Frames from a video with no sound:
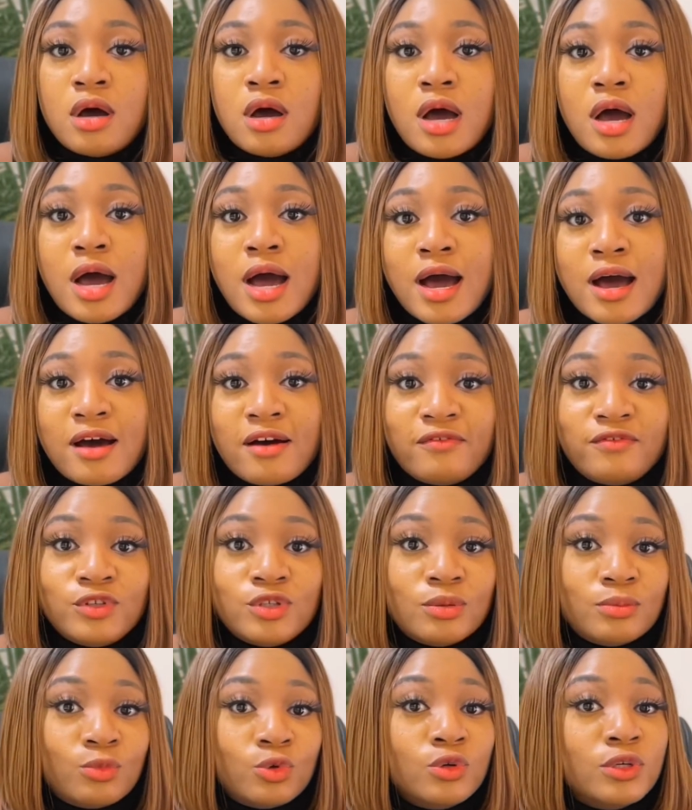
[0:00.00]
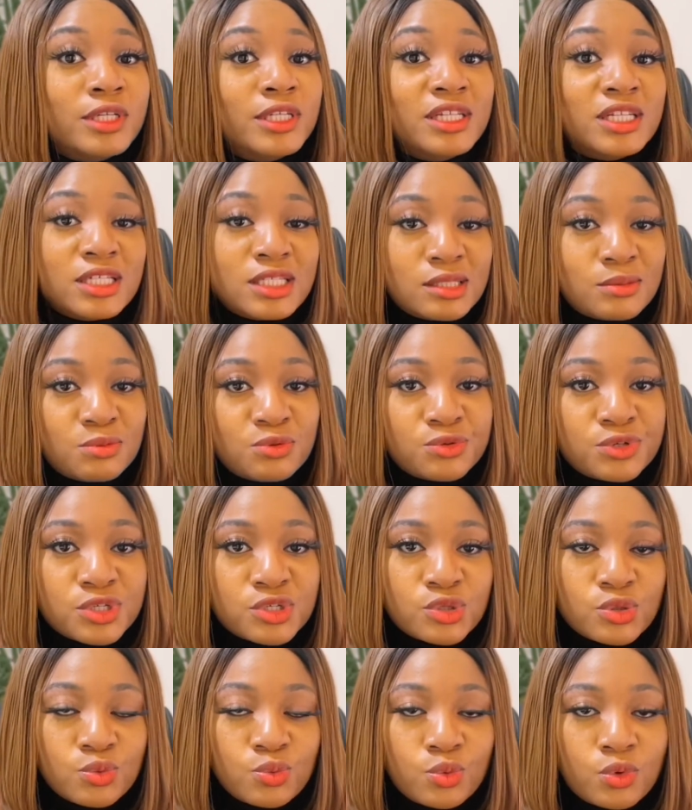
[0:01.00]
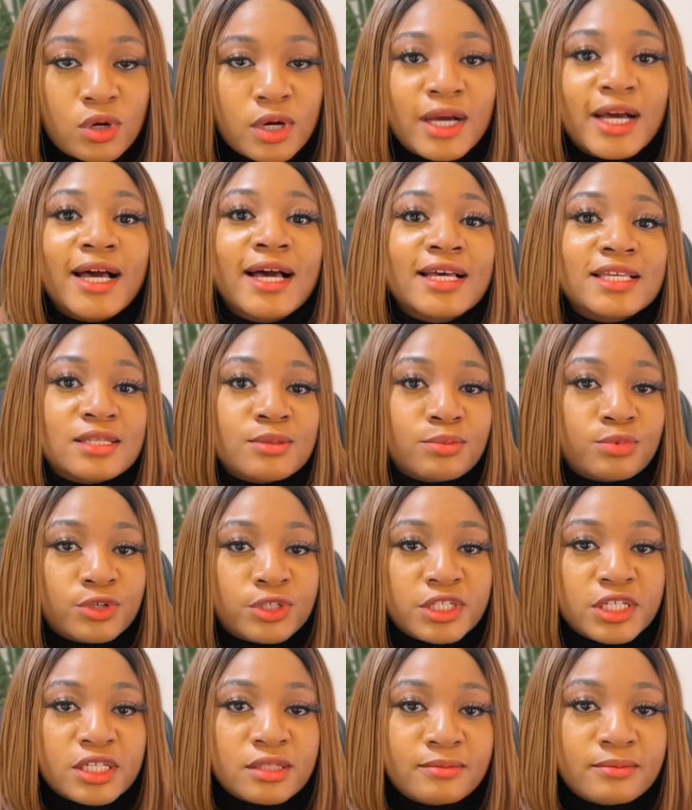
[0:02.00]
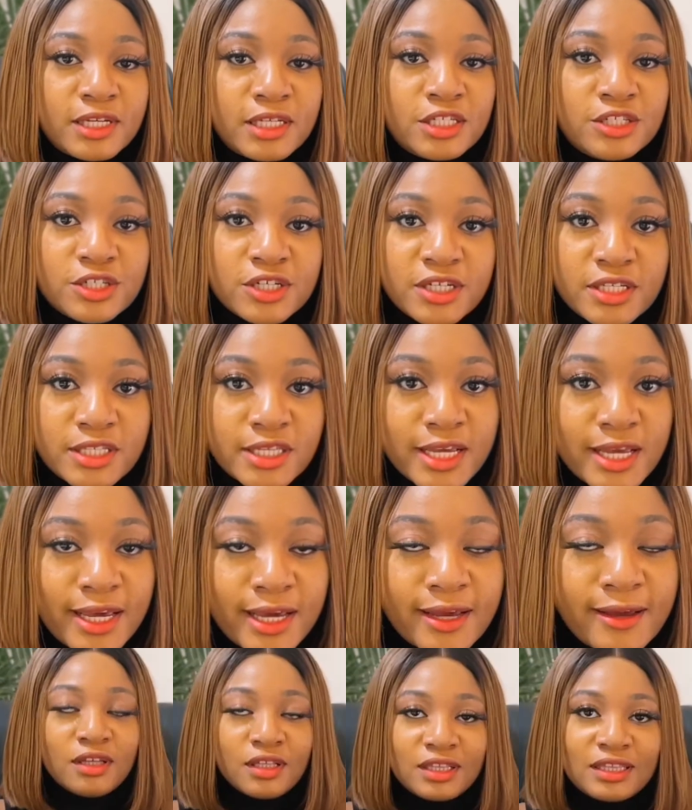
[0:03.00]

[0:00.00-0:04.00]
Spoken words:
have some coding experience to work as a project manager in tech.